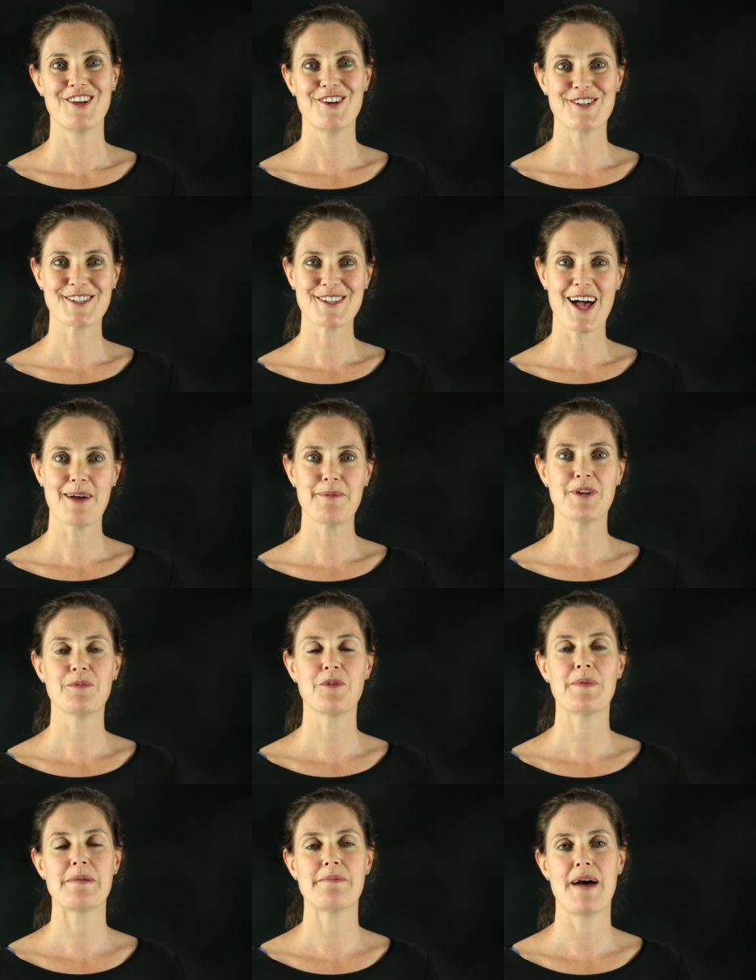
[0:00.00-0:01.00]
Your assignment
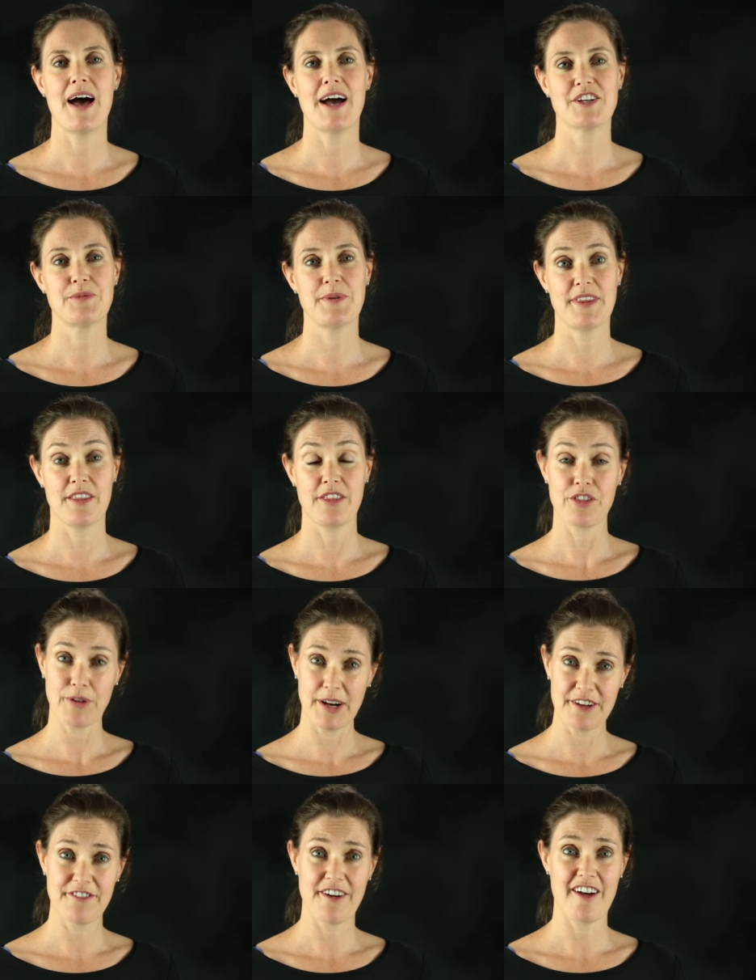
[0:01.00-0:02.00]
will be marked within
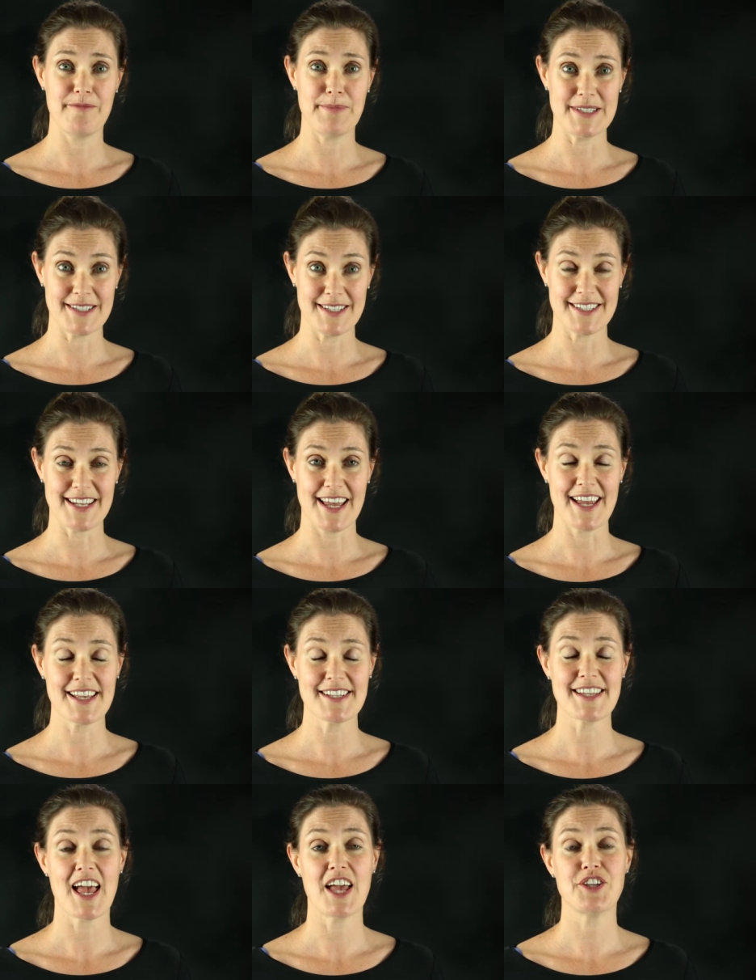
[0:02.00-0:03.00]
3 to 5 business
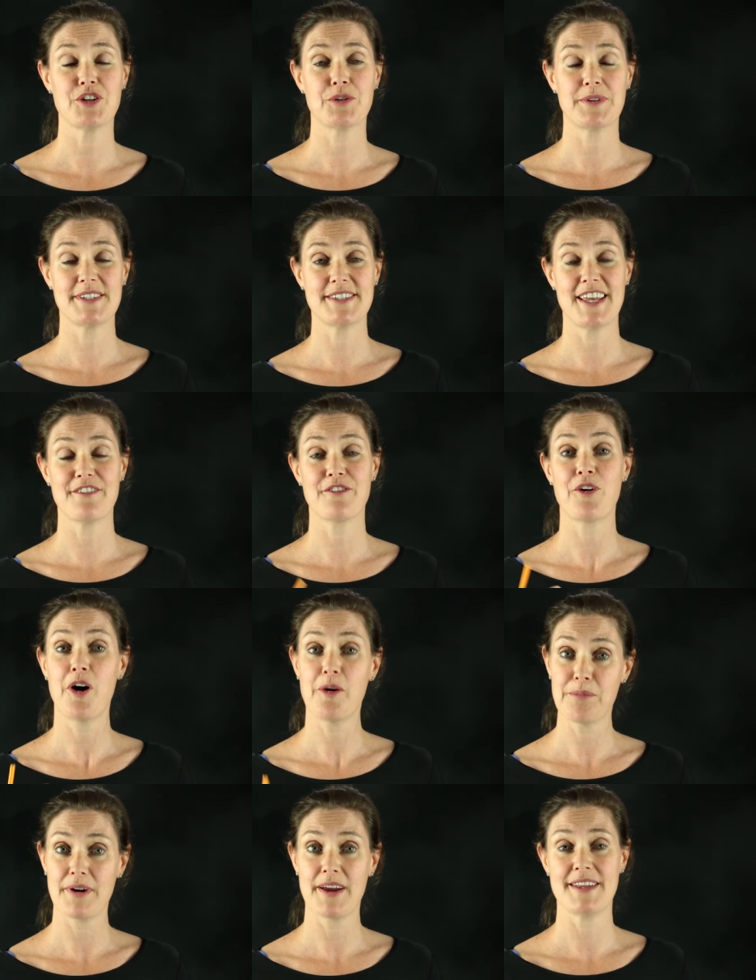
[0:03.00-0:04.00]
days and you'll receive
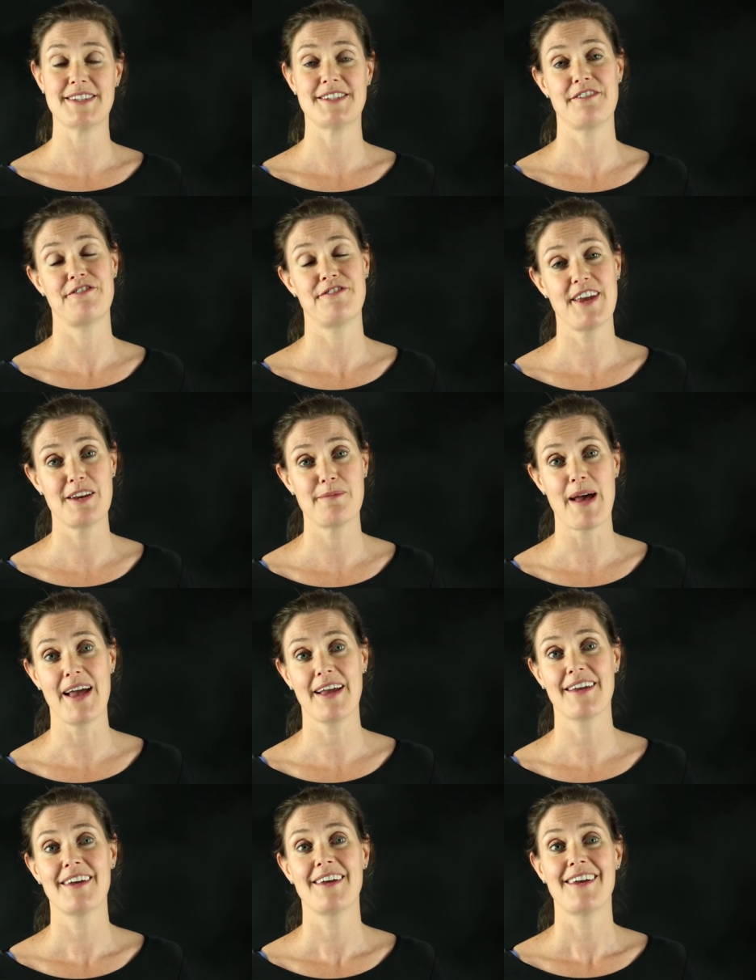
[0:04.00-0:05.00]
comprehensive
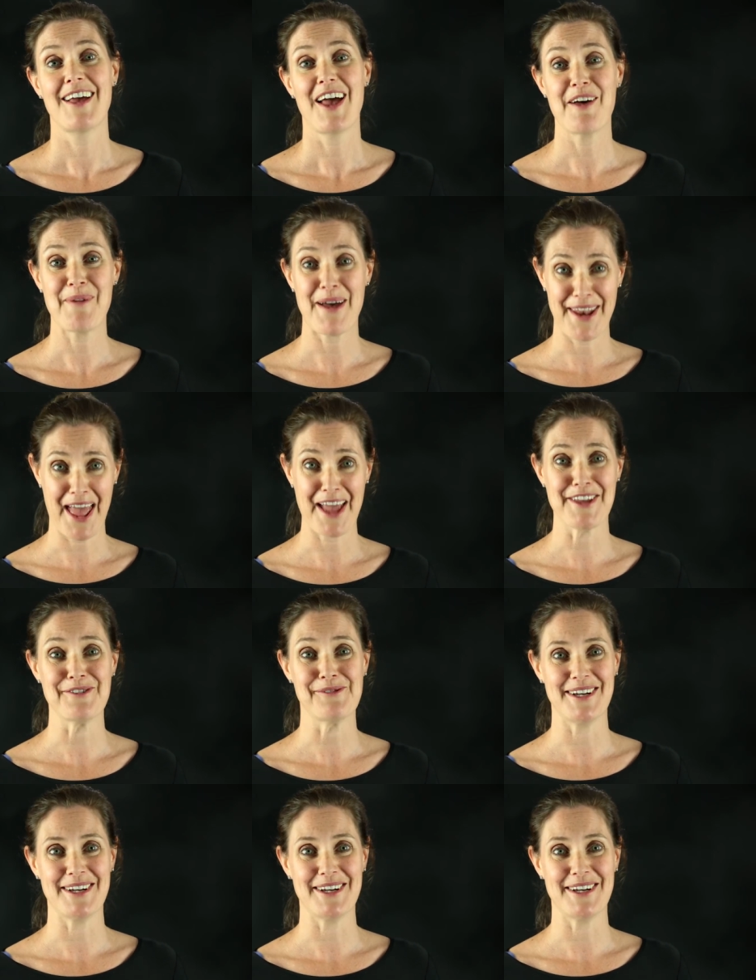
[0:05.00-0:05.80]
feedback about how you